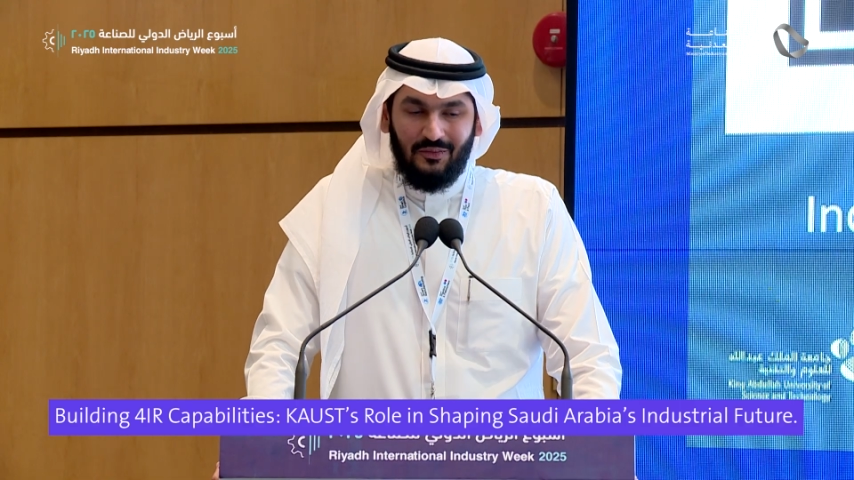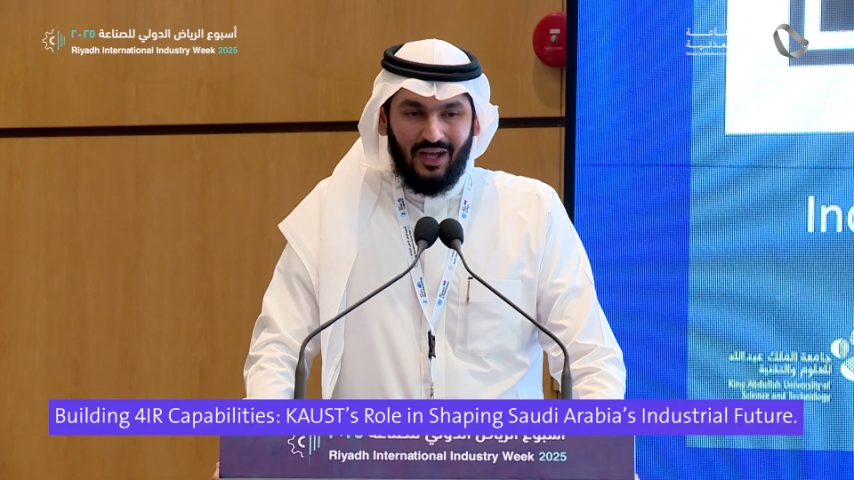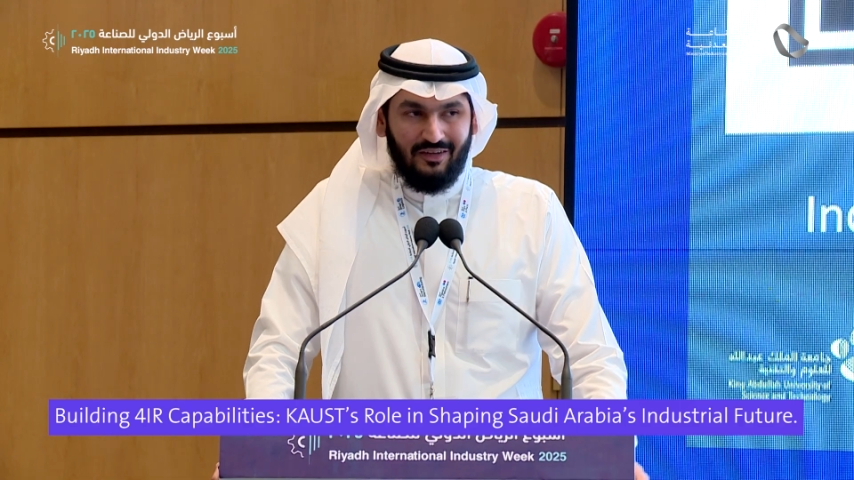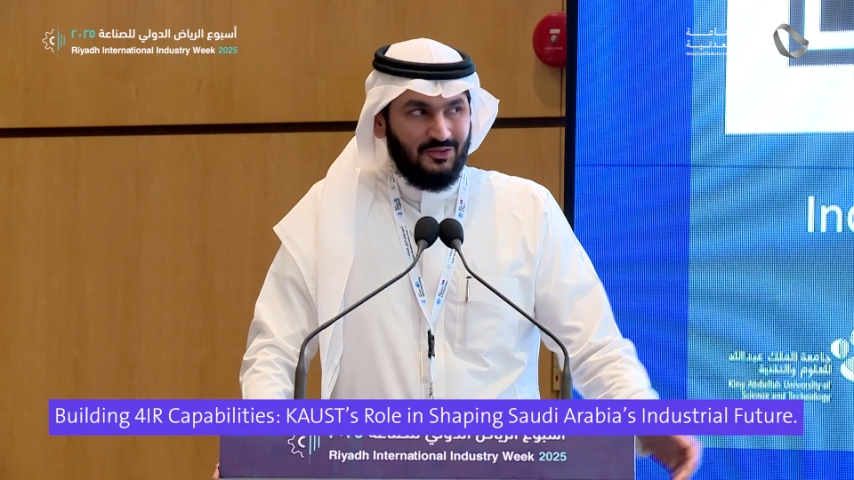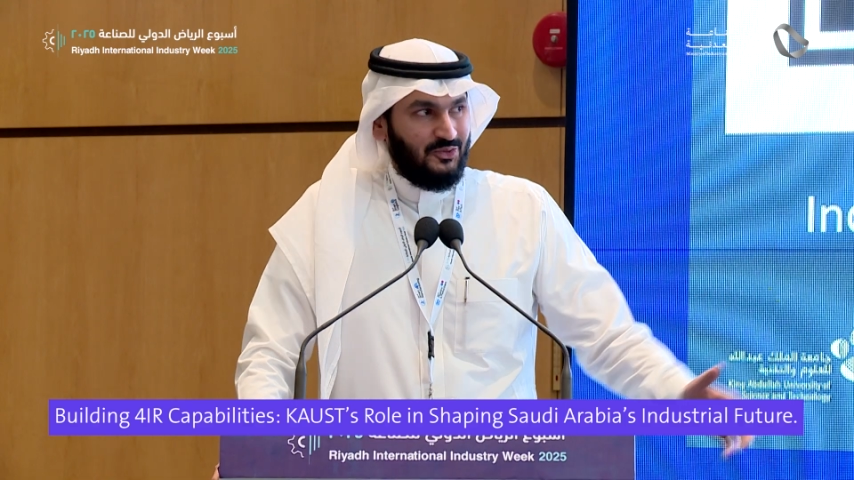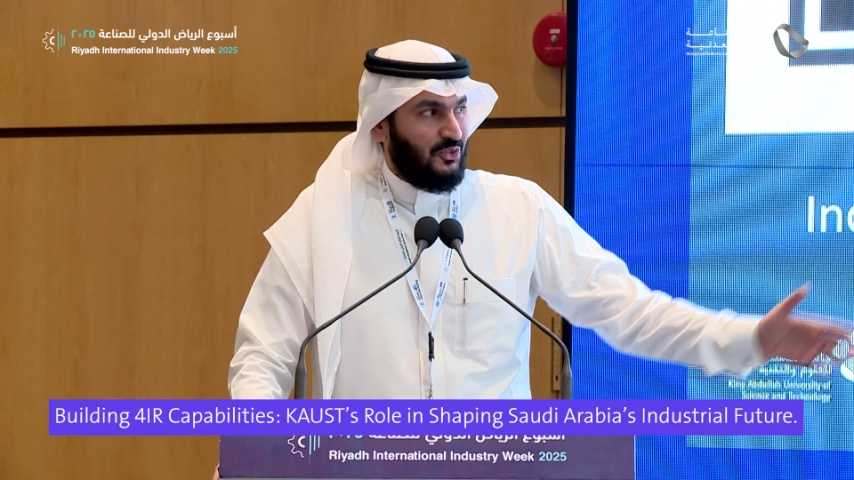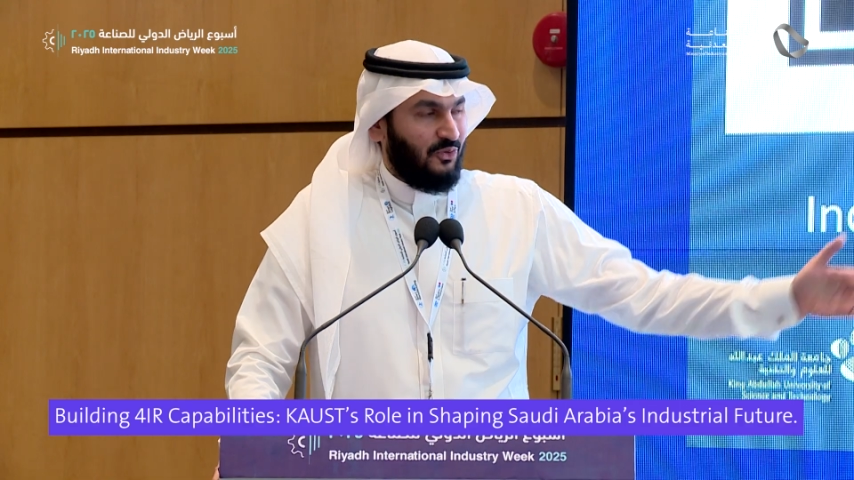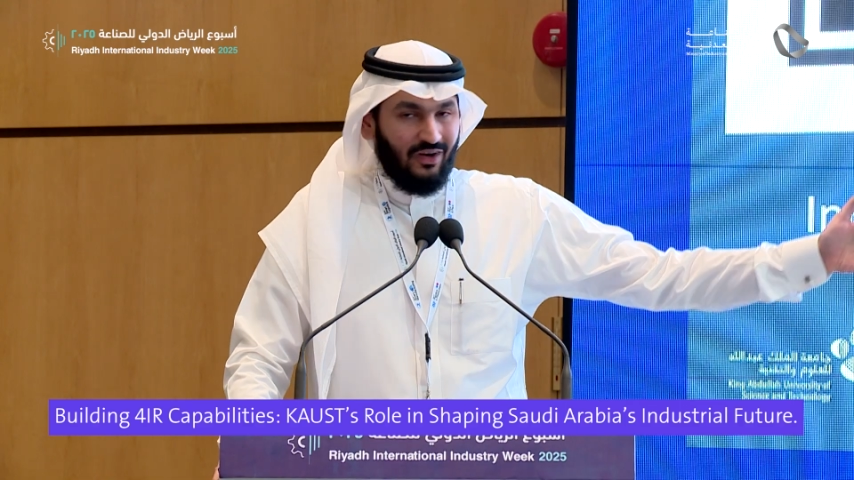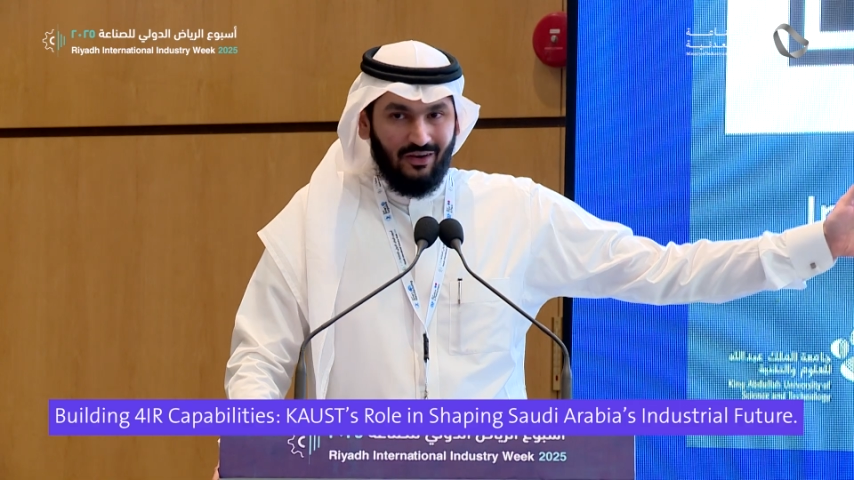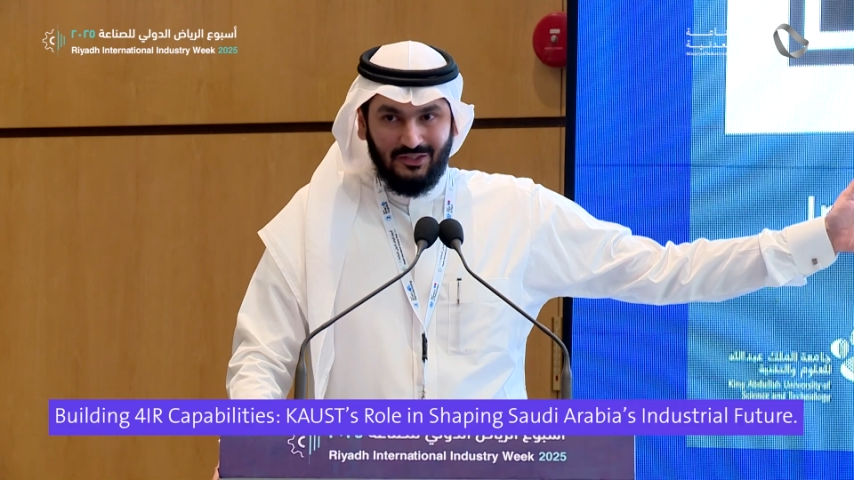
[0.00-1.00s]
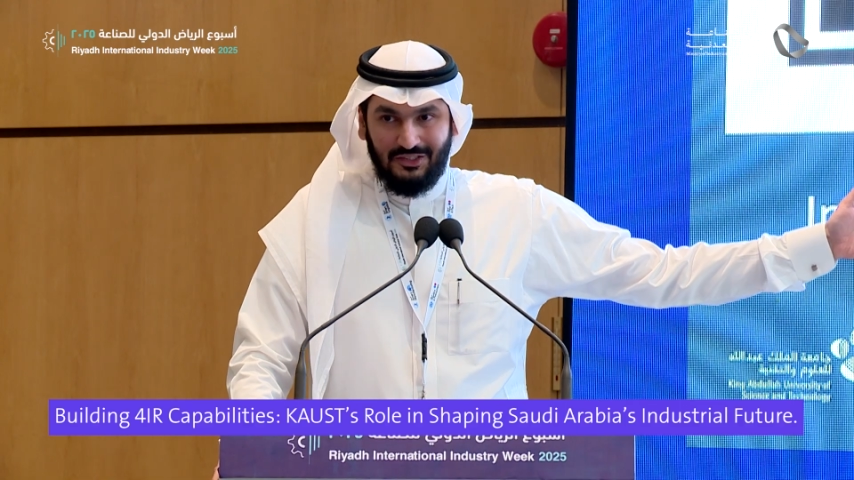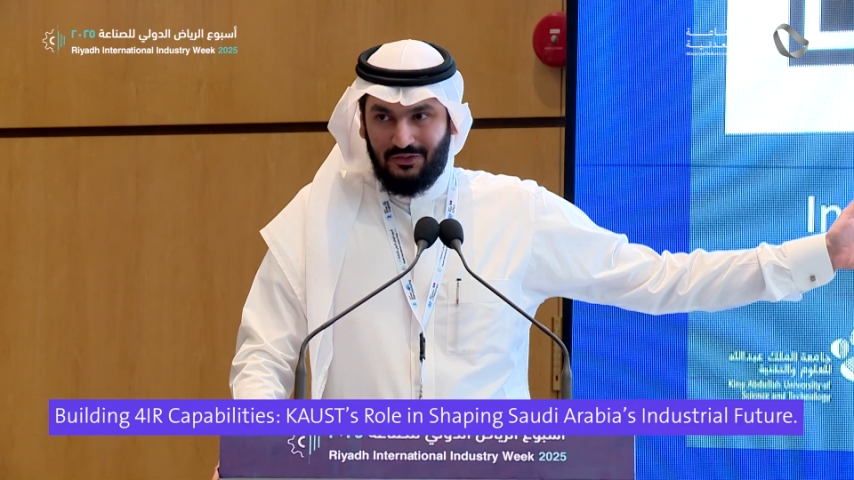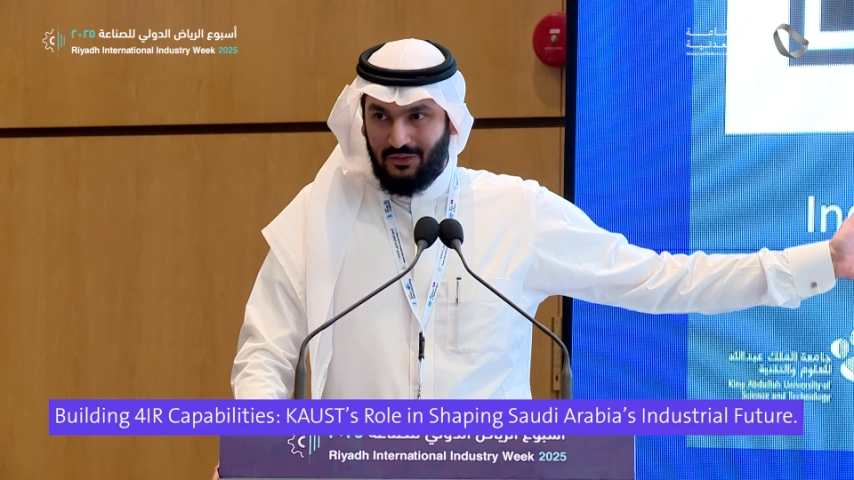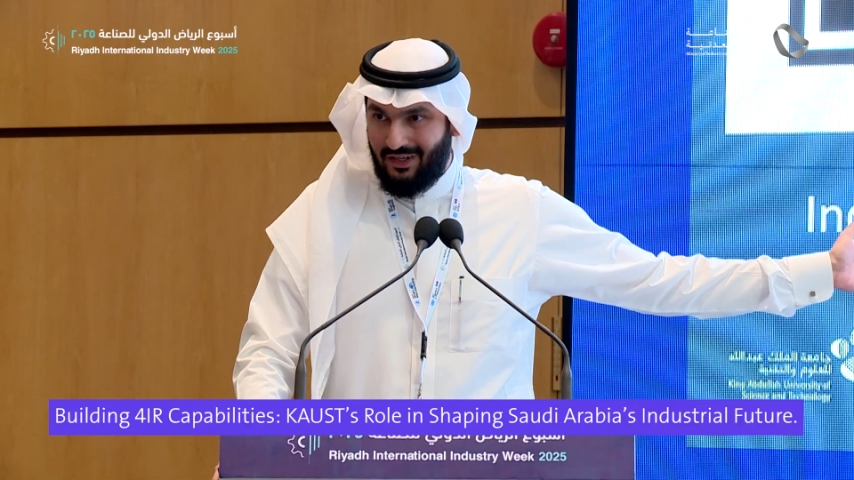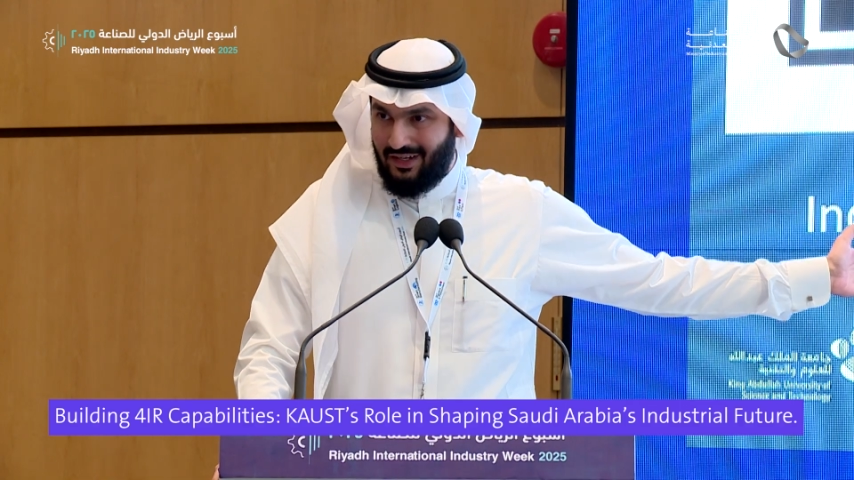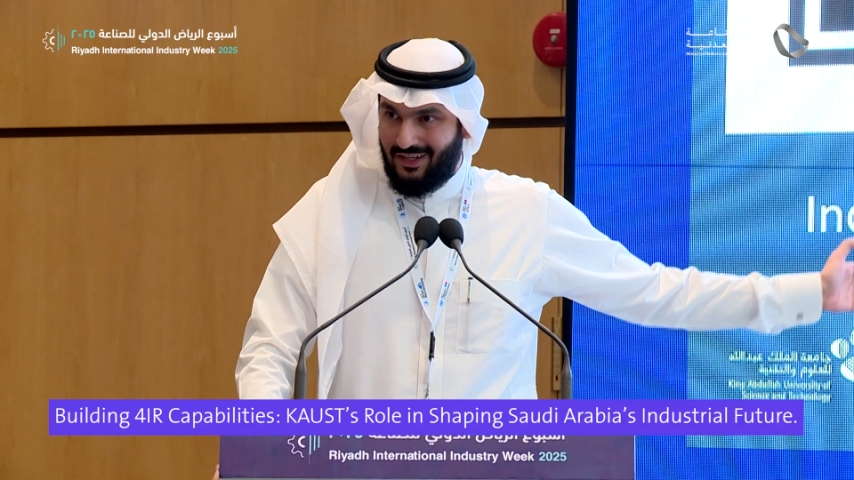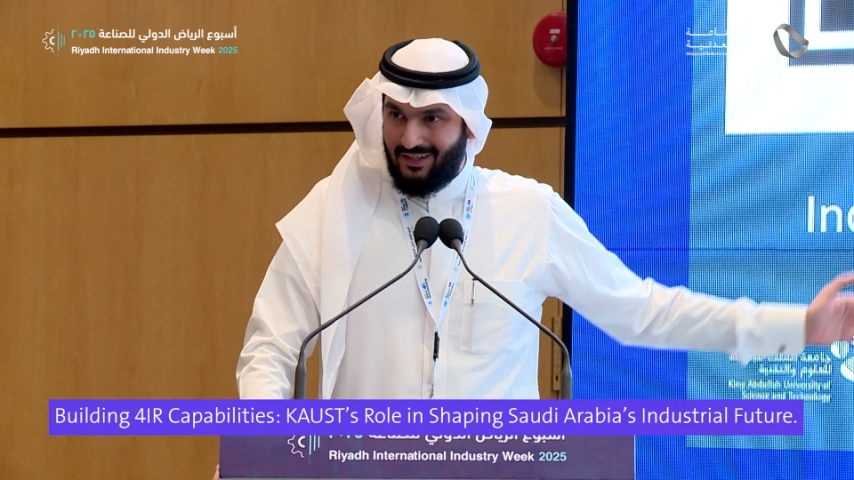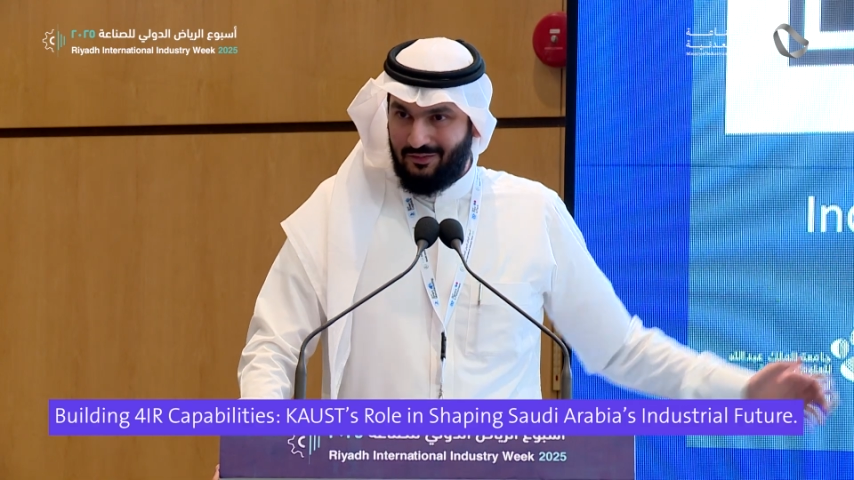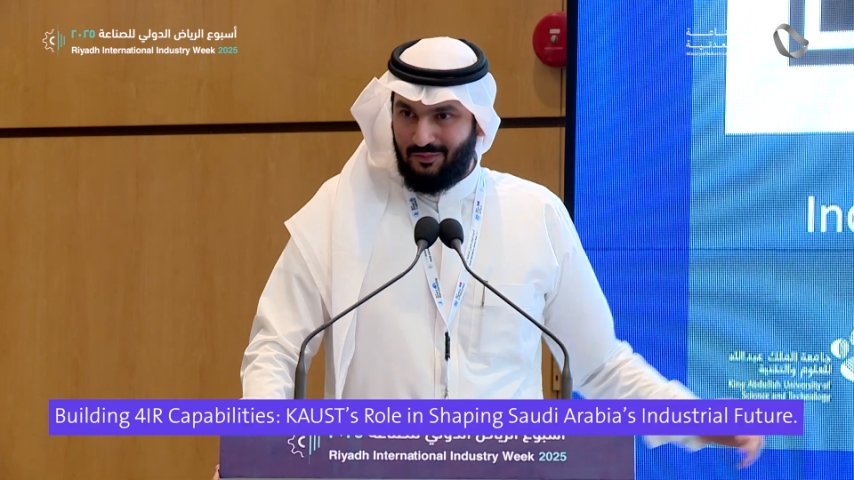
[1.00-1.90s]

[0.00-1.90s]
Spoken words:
We have 2 QR codes. If you're